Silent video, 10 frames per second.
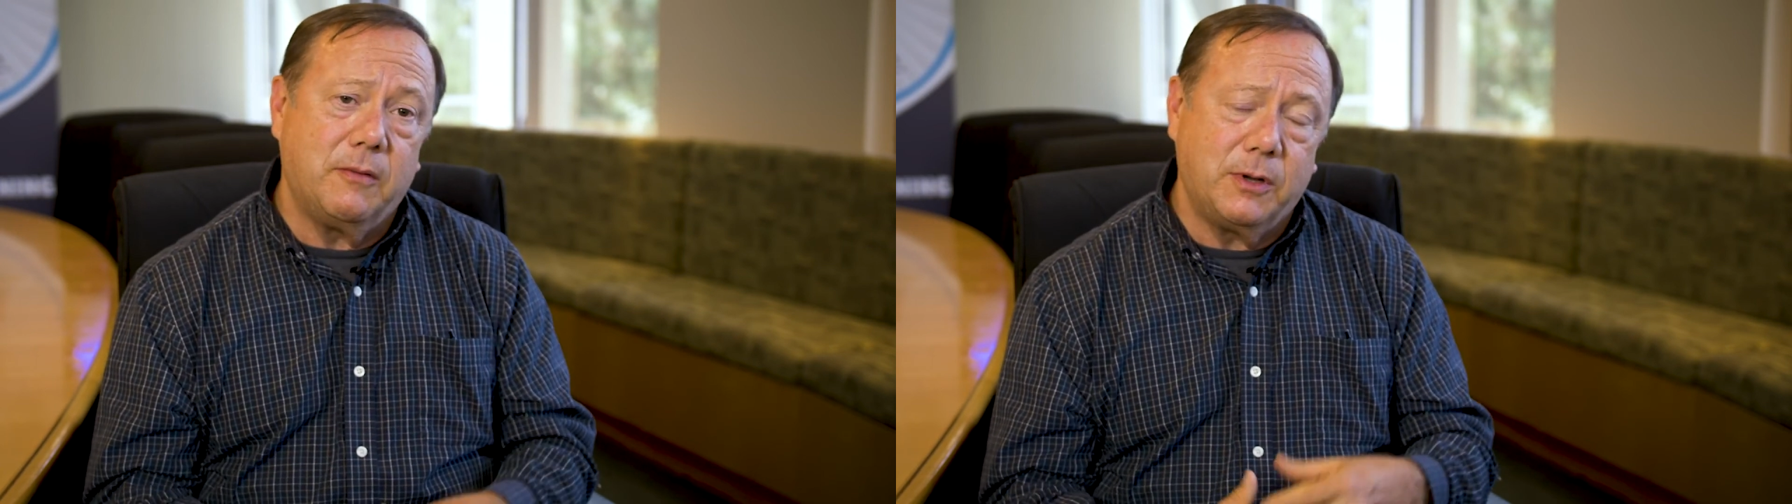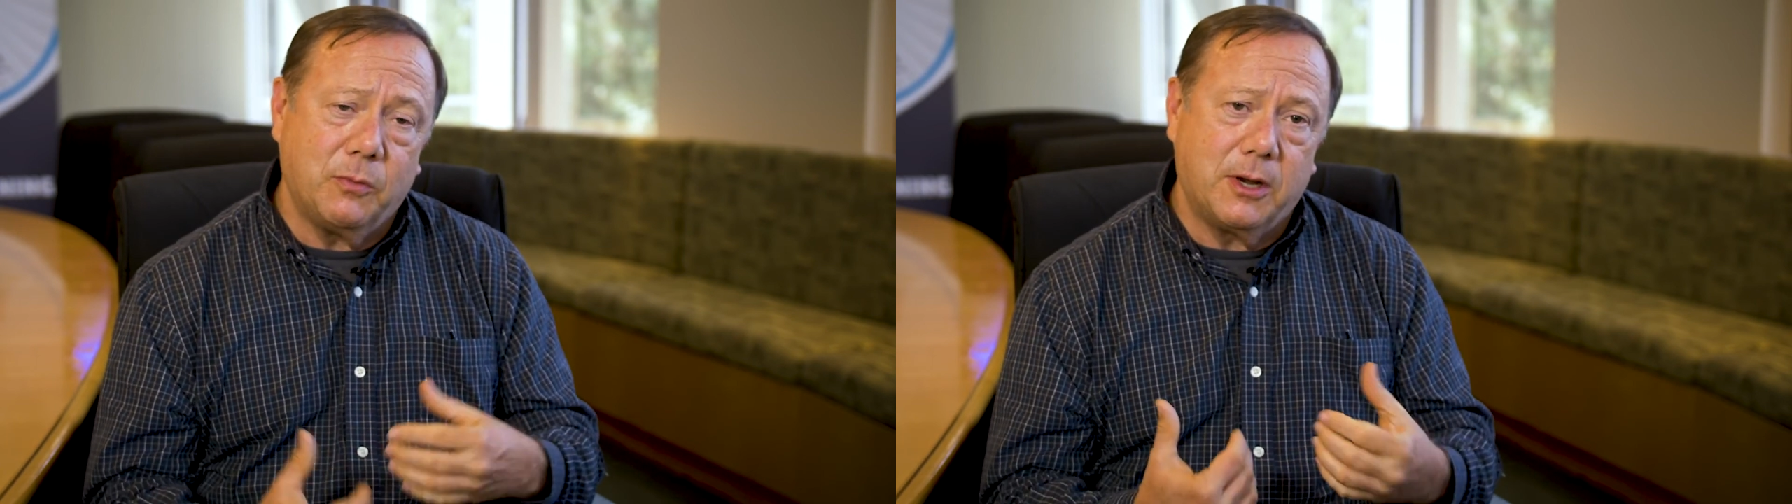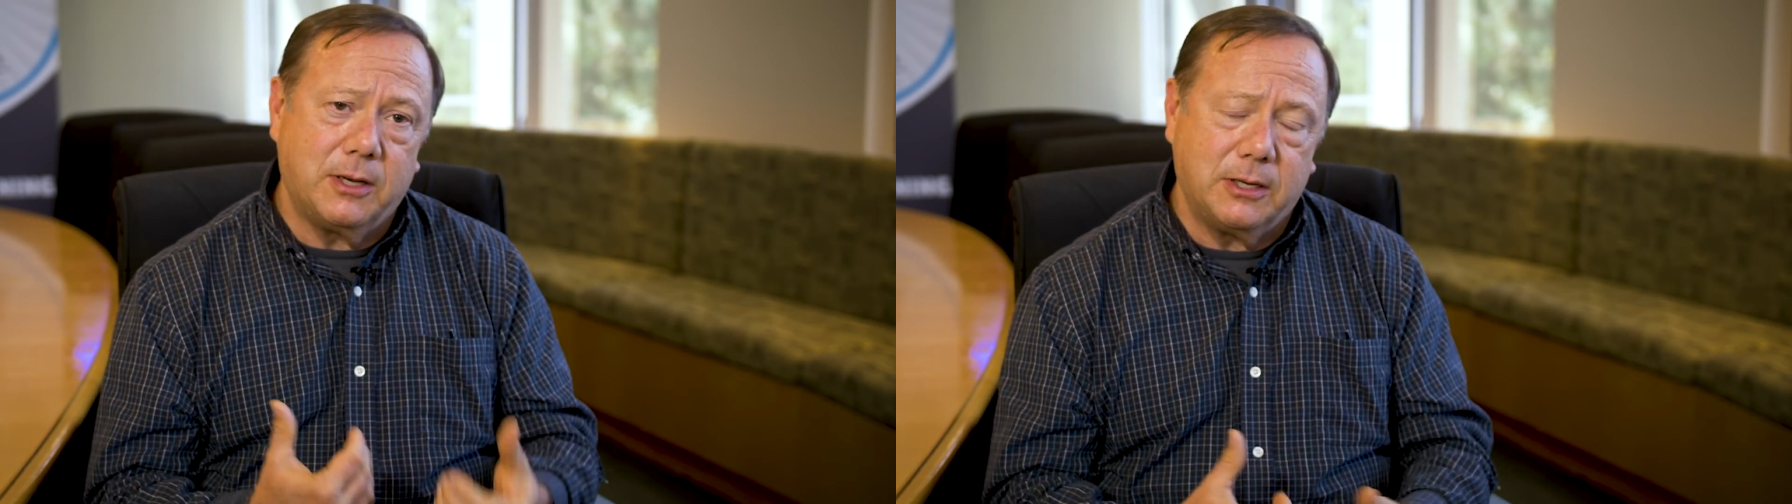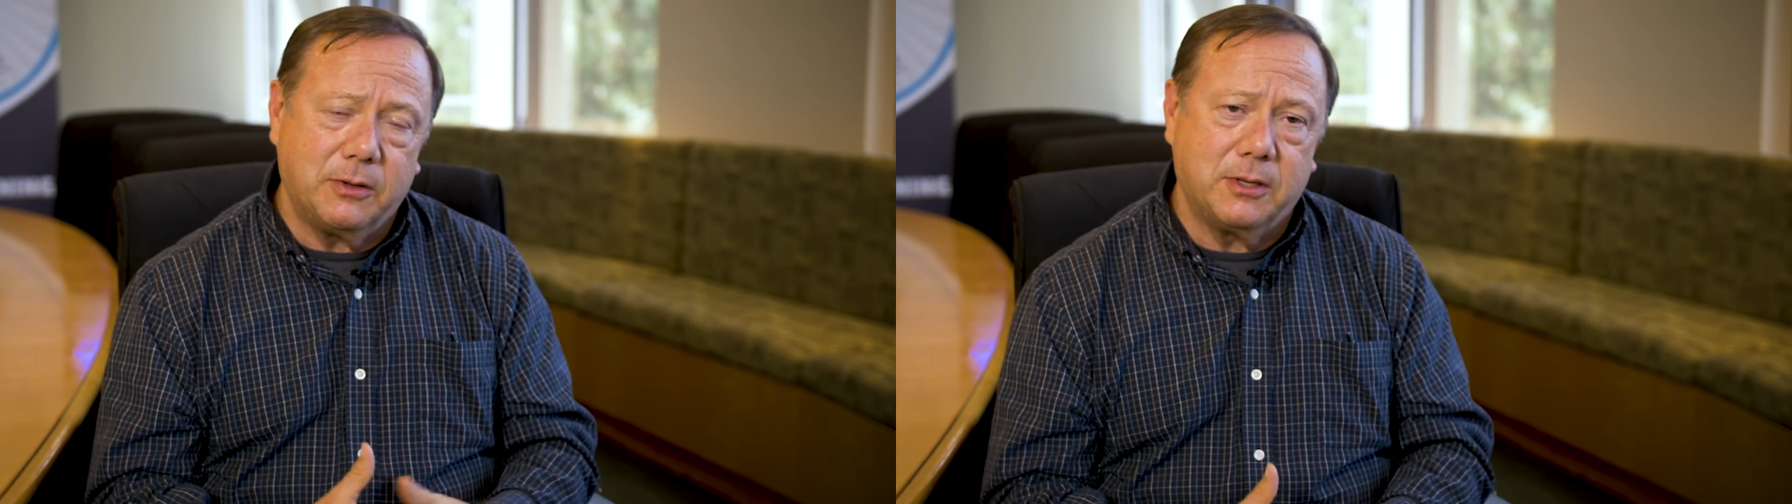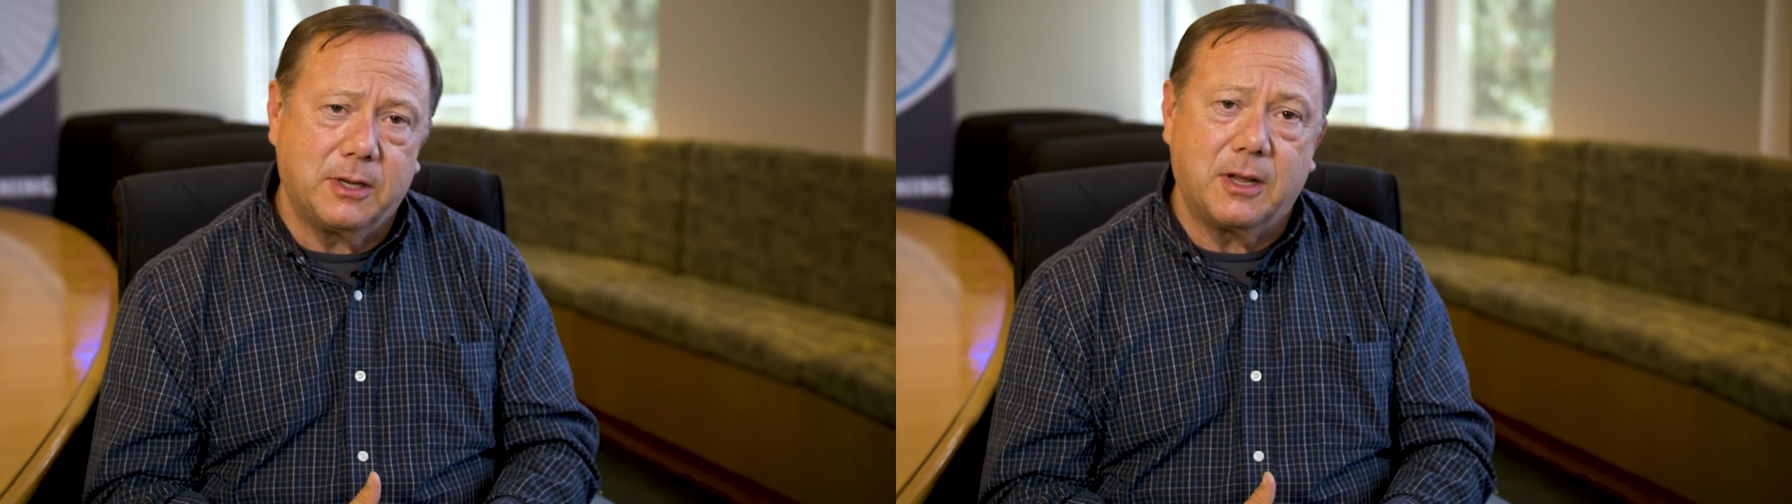if you want to
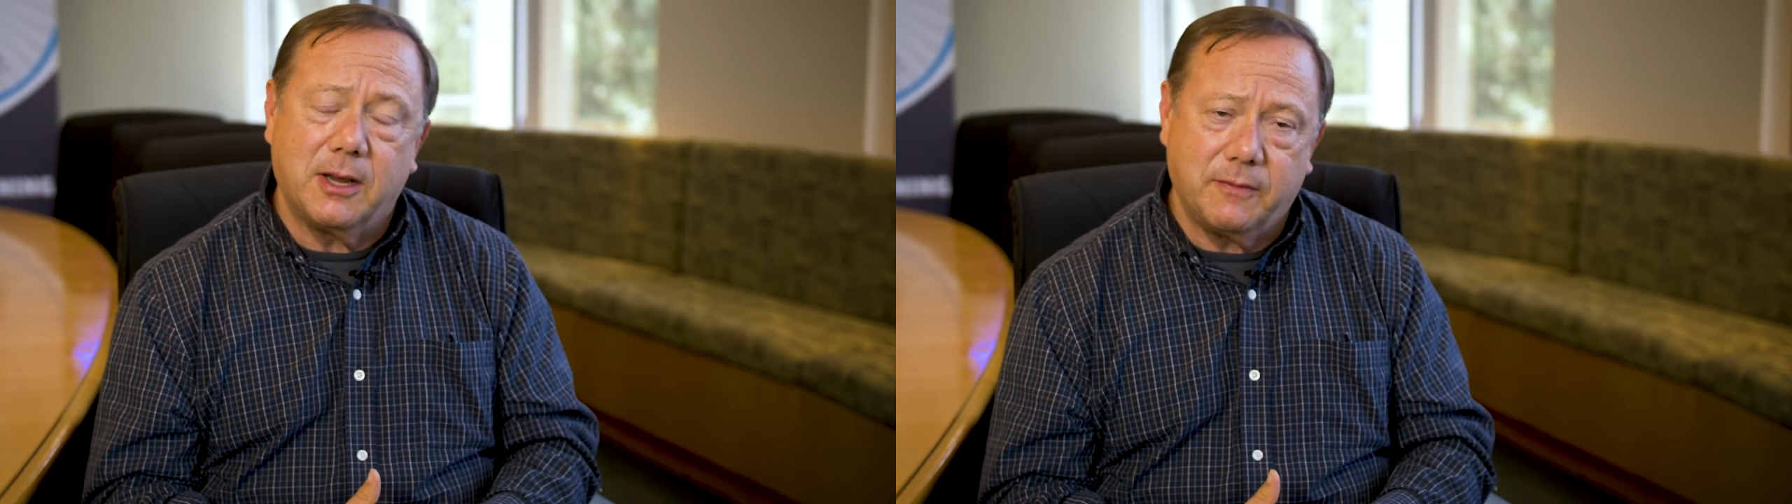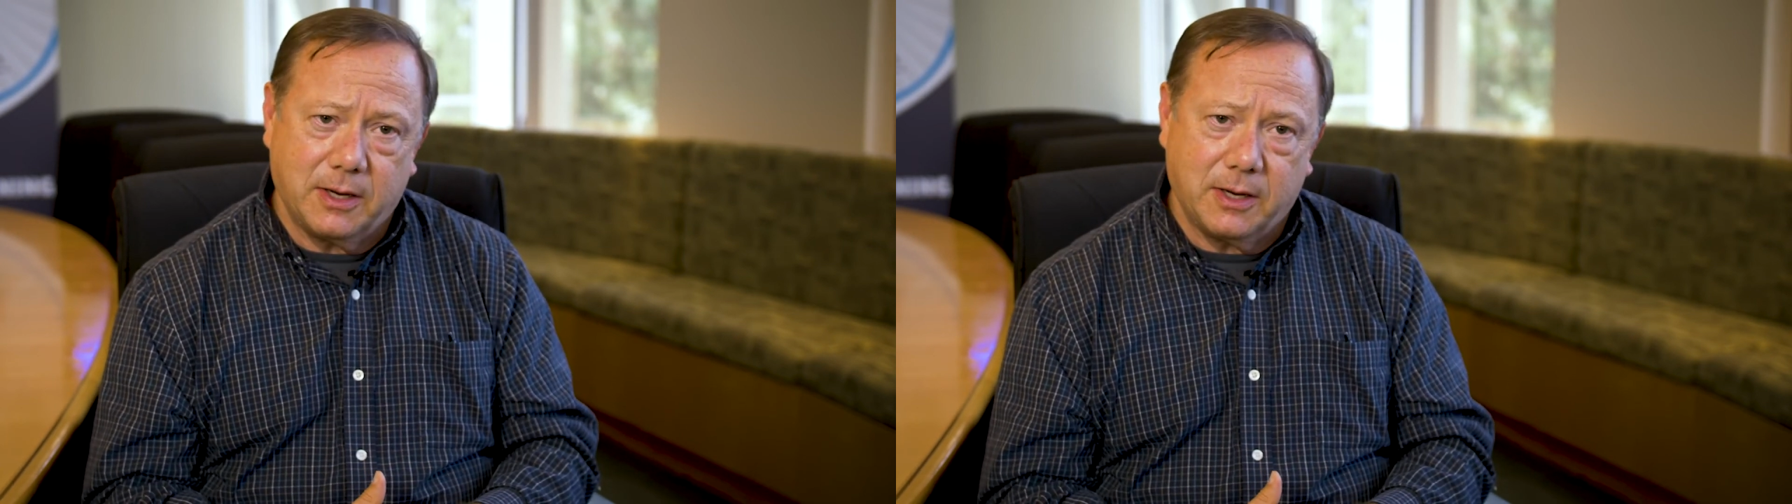deal with this kind of